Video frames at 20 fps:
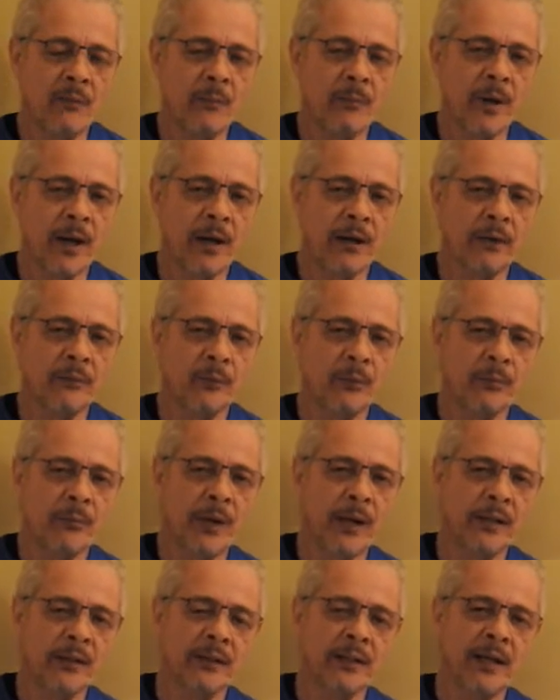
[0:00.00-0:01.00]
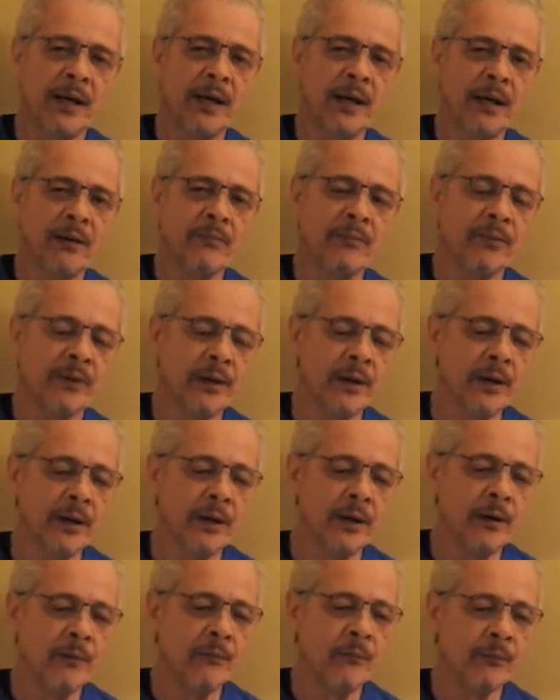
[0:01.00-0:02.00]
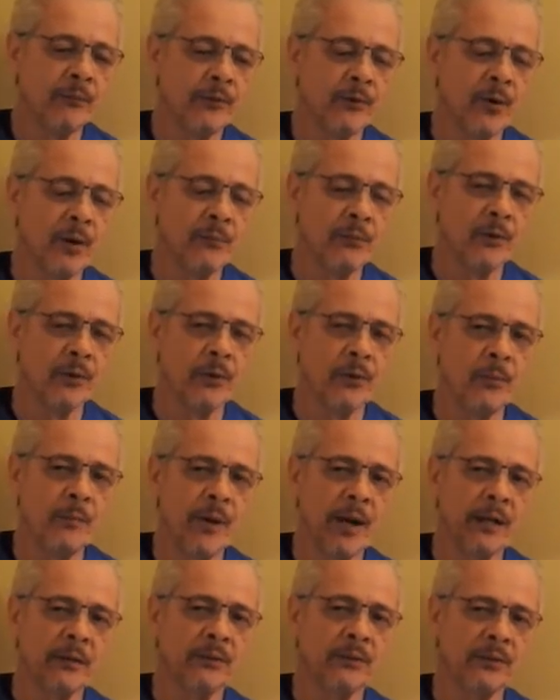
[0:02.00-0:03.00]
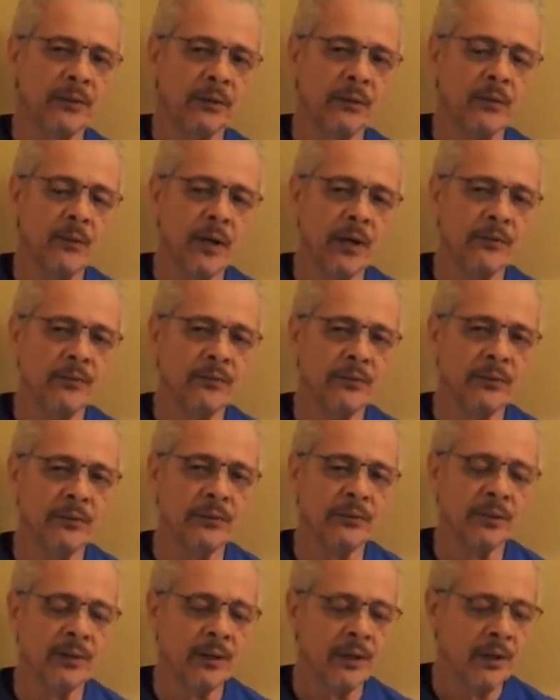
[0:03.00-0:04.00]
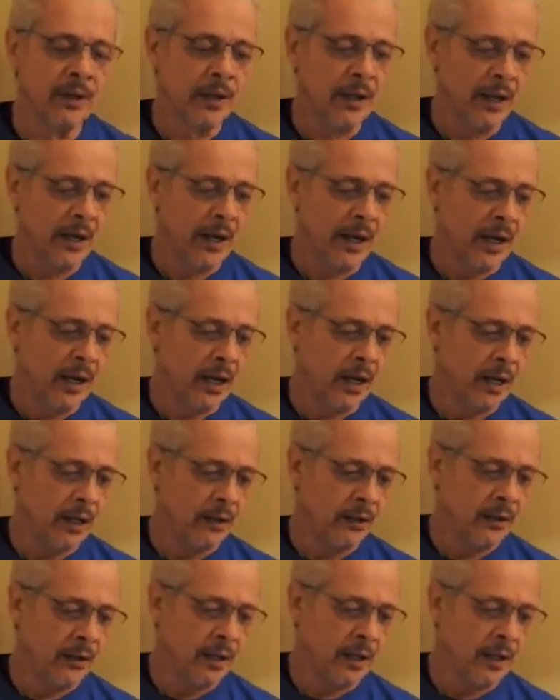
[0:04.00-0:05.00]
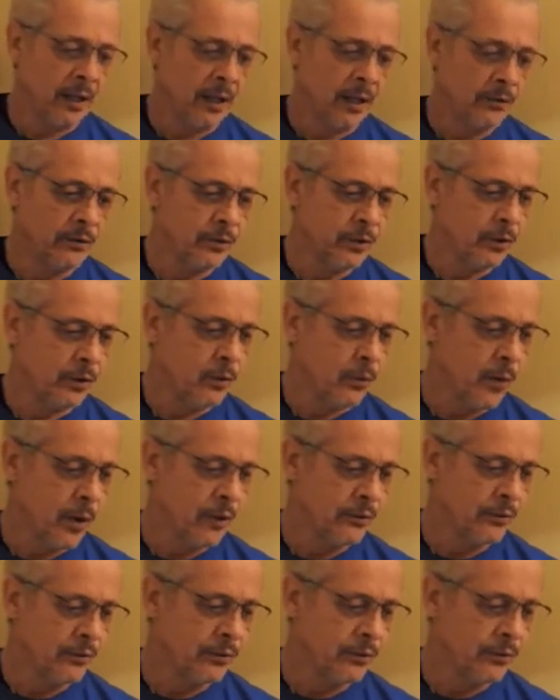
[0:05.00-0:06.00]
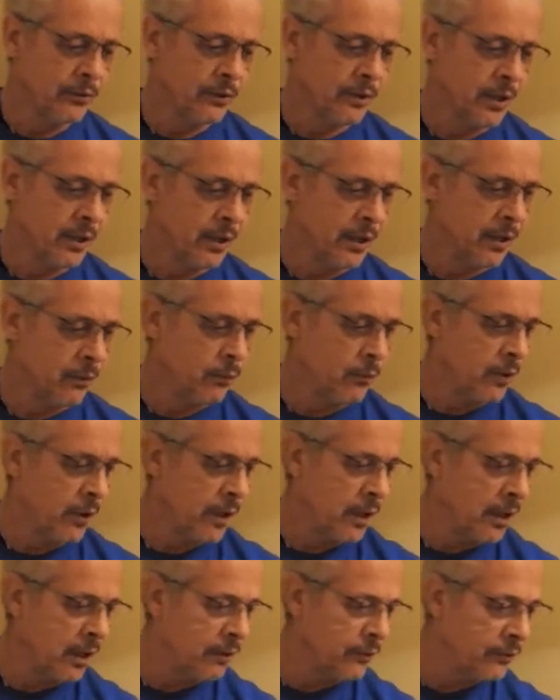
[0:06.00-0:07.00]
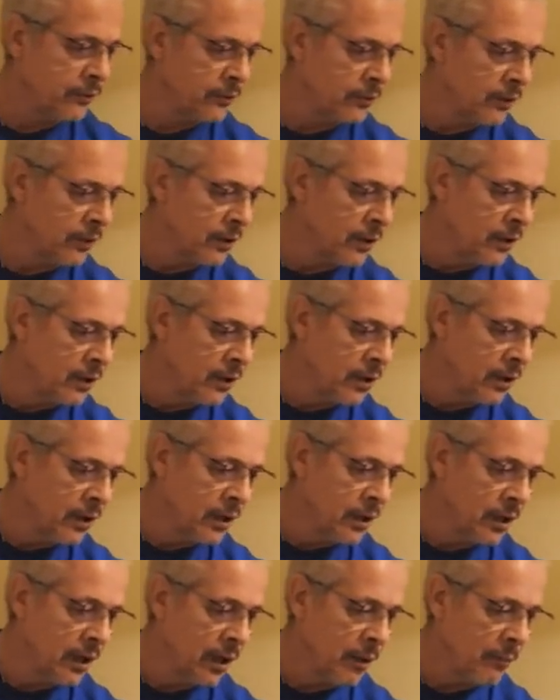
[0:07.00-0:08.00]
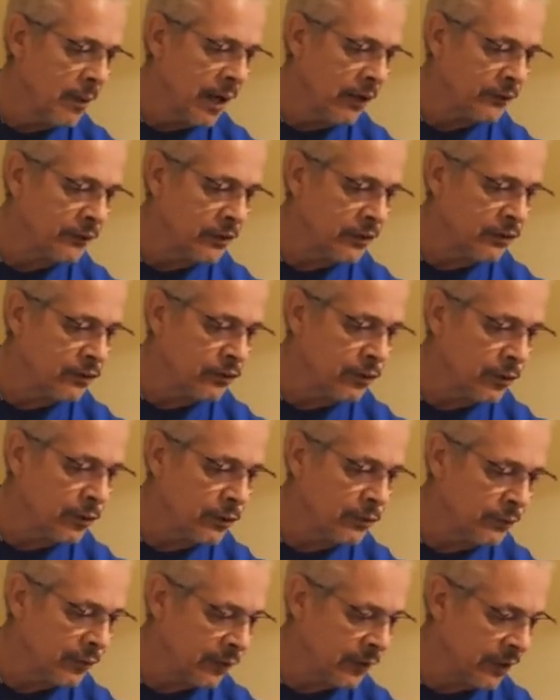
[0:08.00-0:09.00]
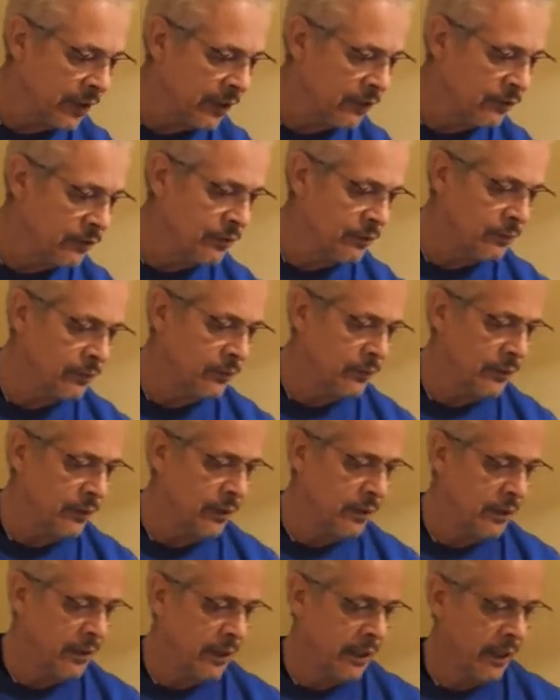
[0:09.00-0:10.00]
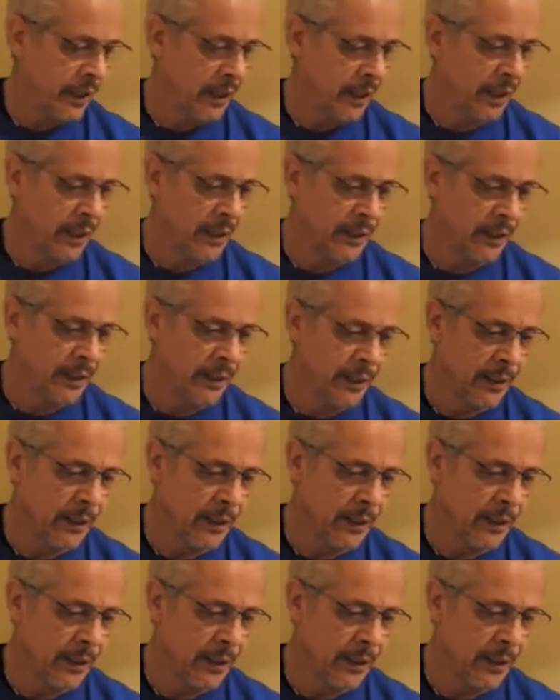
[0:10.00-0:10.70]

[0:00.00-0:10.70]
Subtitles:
right, we're back live. So I'm going to go back to the question. And your question was about decertification, and